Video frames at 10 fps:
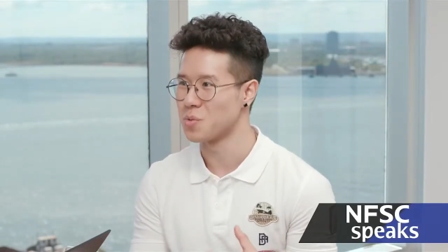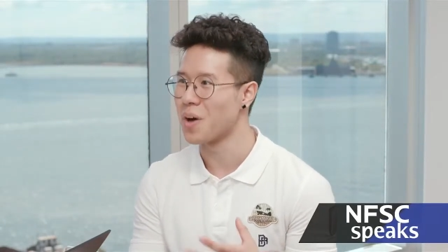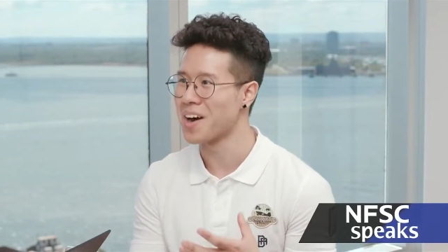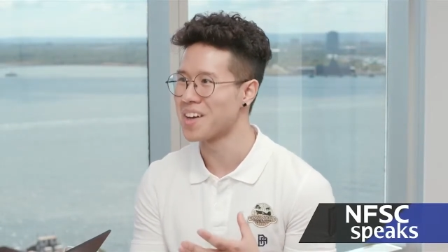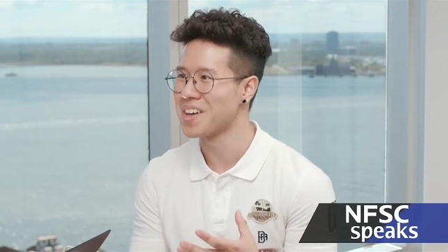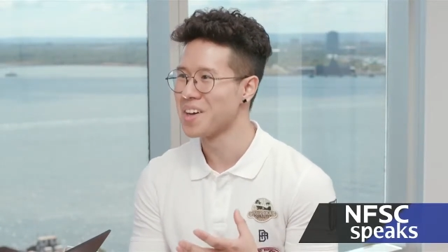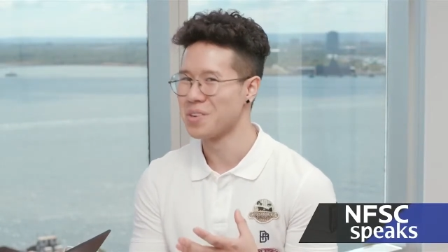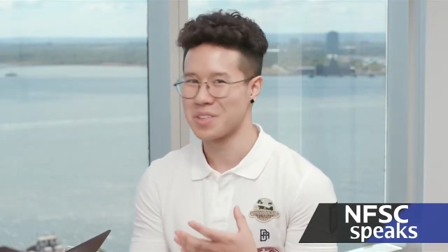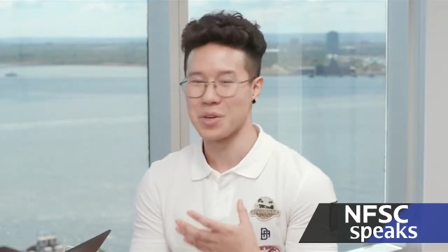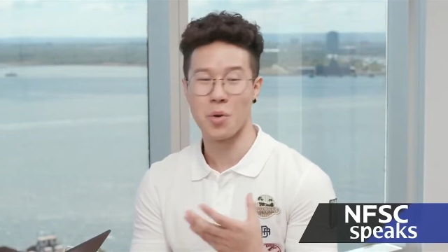why
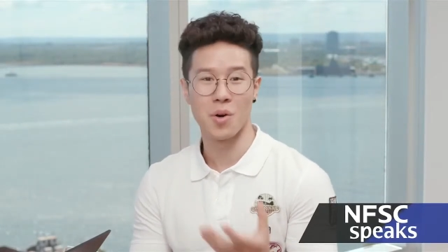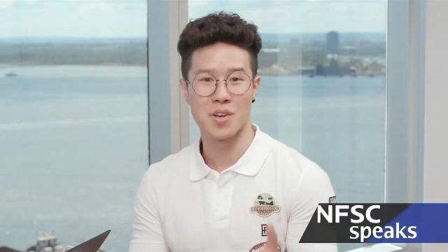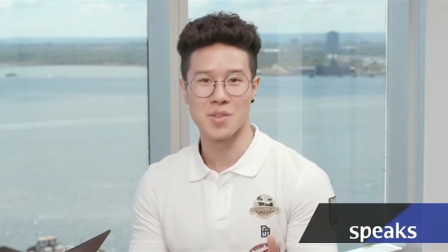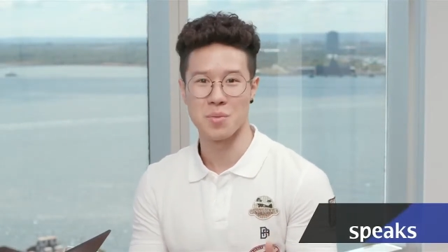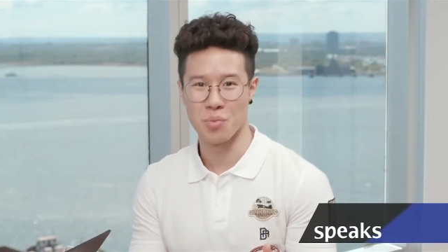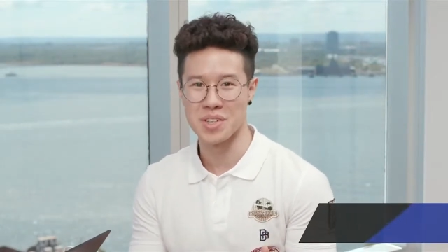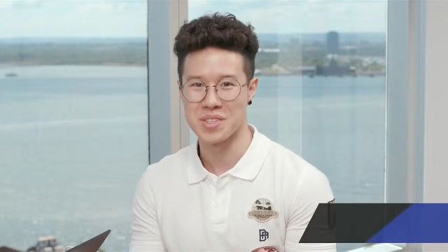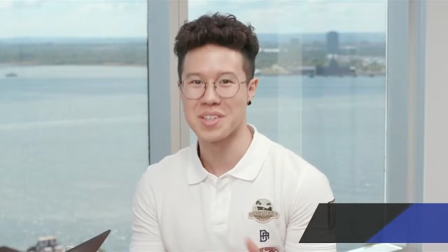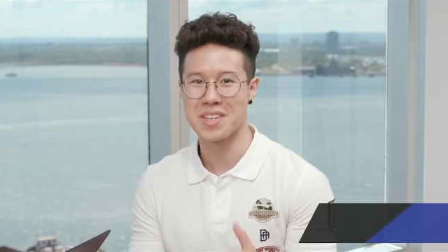the court is on break today.